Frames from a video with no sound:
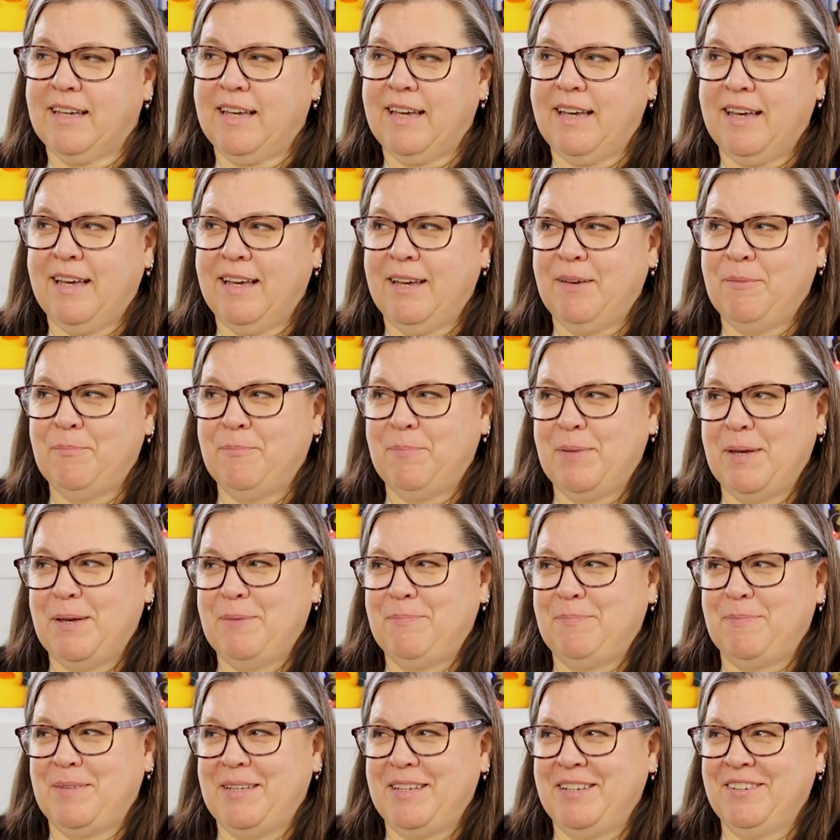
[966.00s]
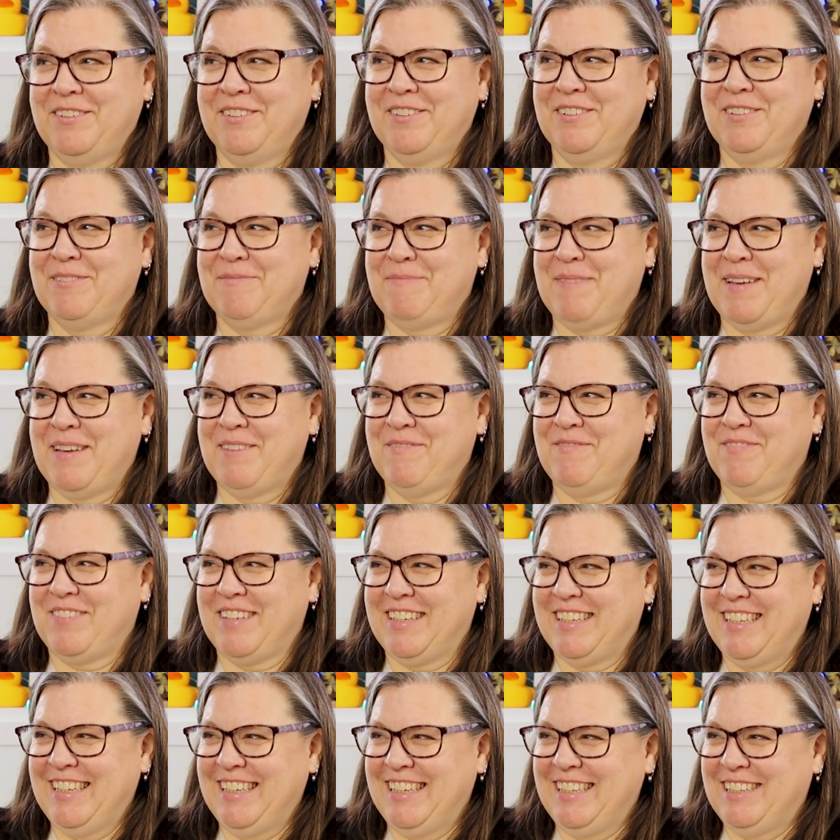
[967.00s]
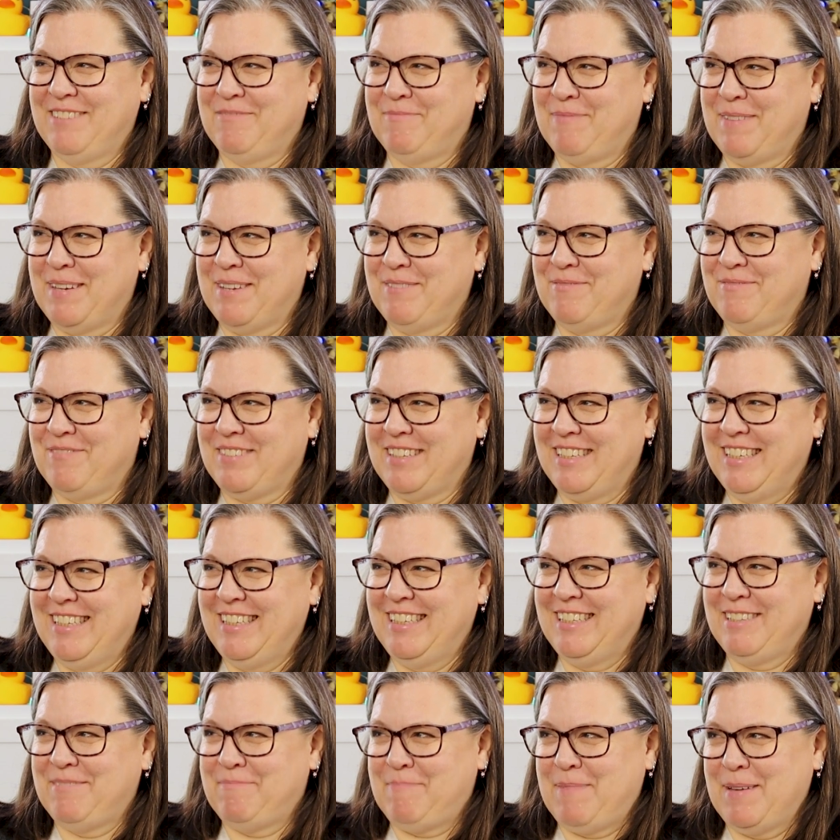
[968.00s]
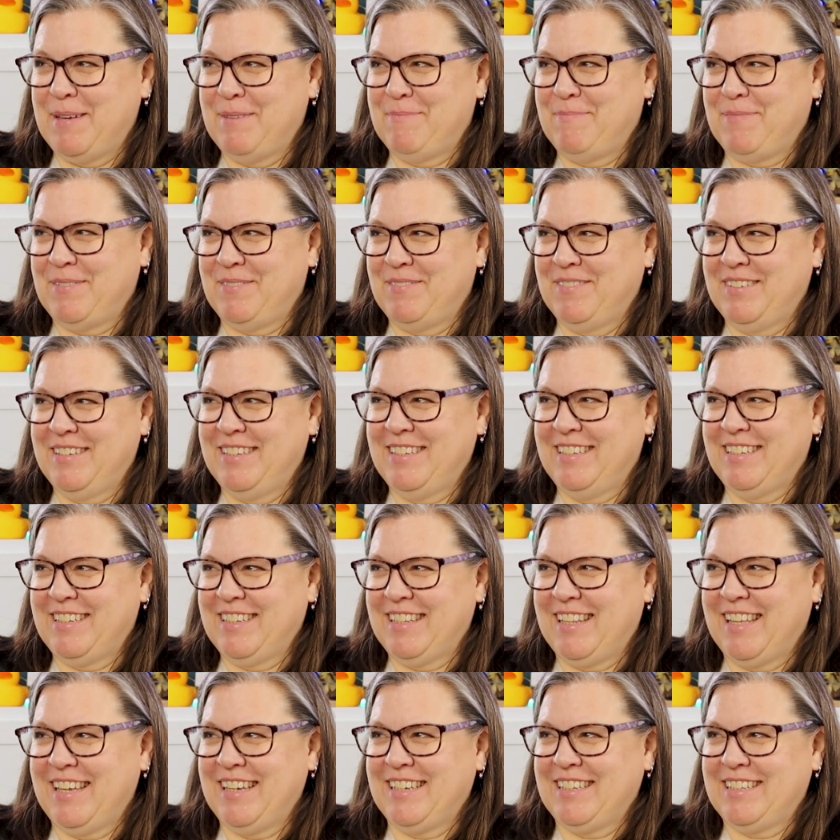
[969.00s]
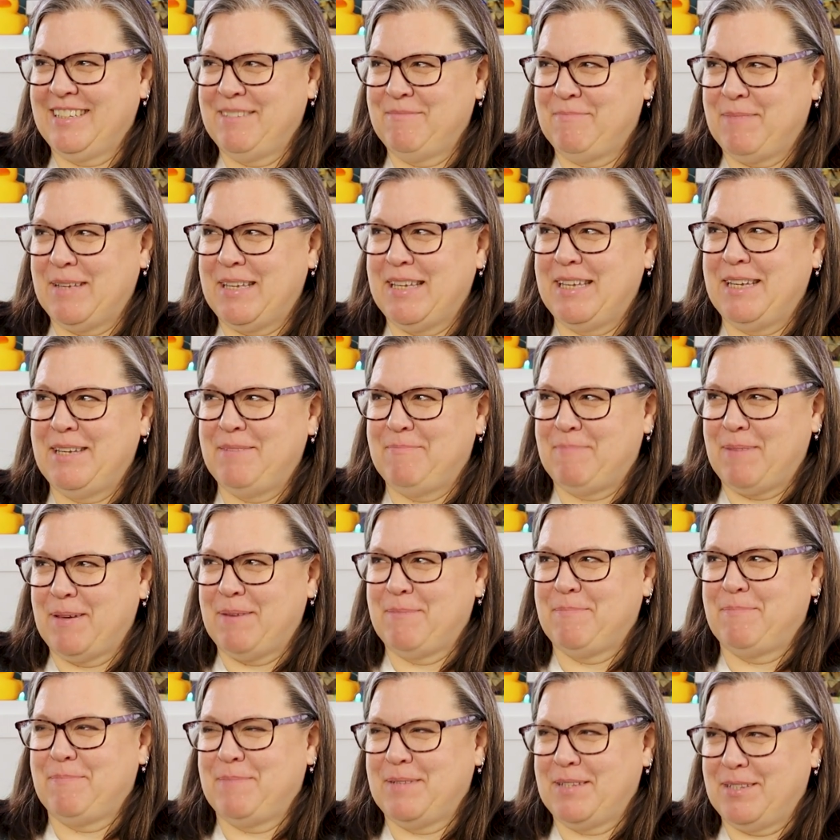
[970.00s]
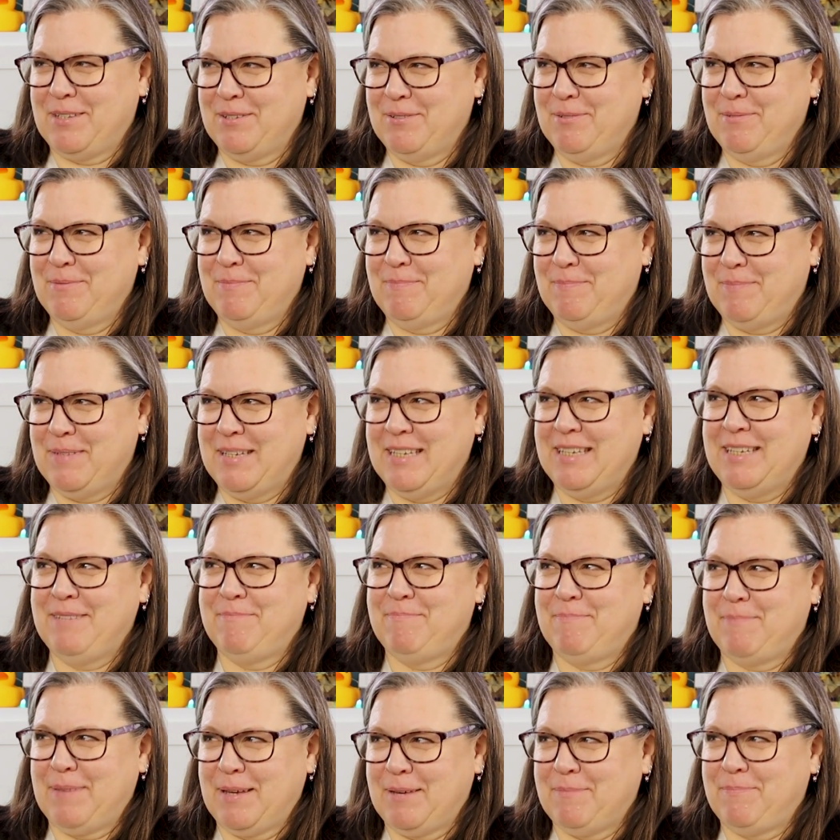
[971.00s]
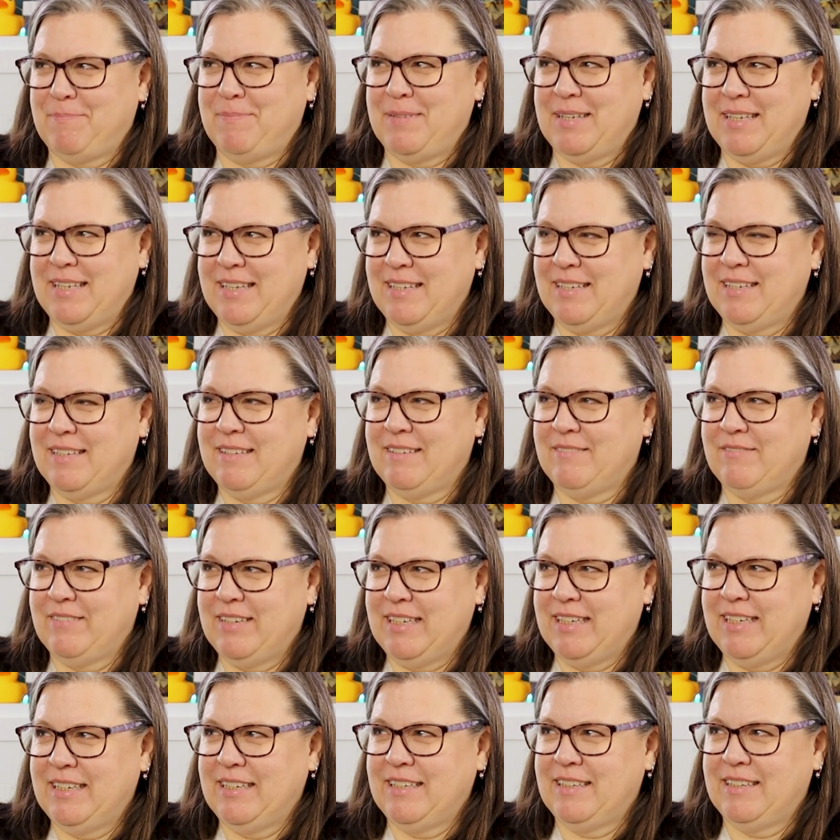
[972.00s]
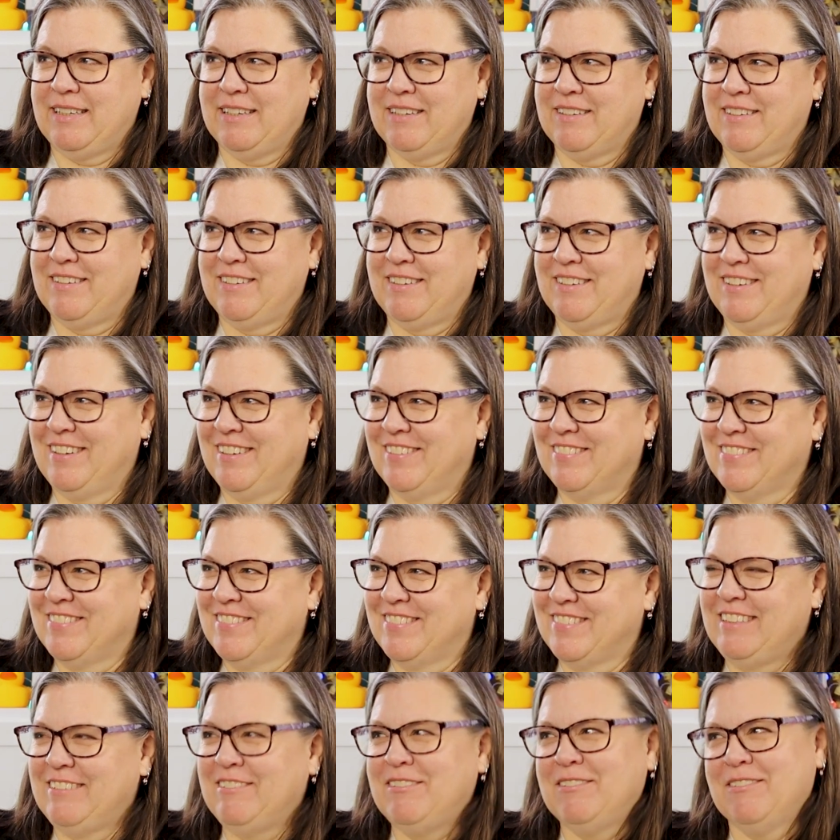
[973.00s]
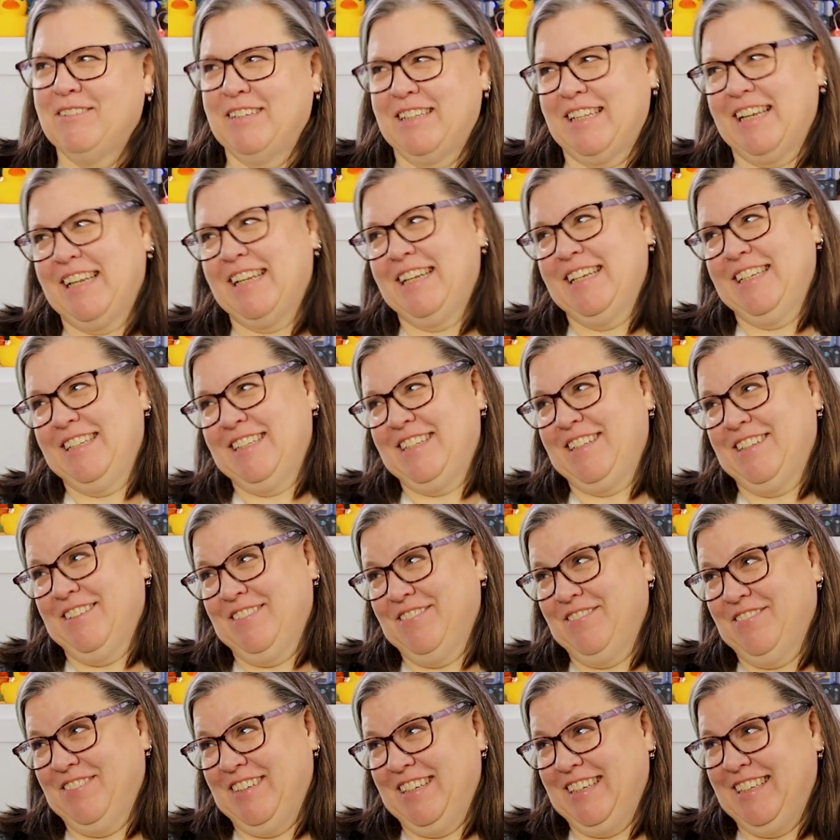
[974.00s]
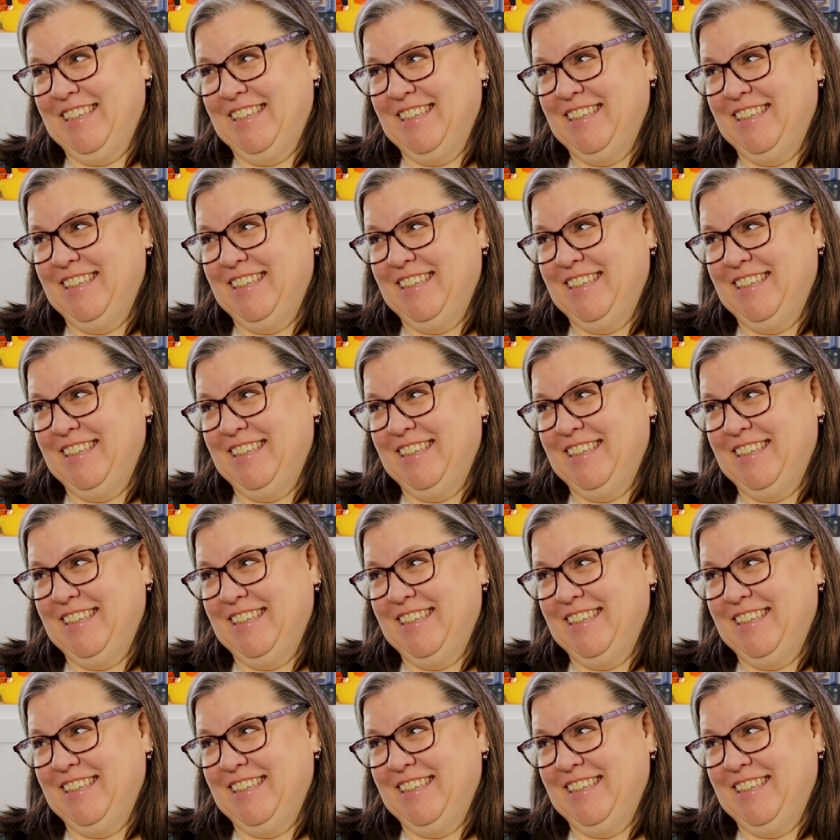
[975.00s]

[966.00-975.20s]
I'm Peppy, you're Peppy, he's Peppy, he's Peppy. Wouldn't you like to be Peppy to be Peppy? You know what that is though, right?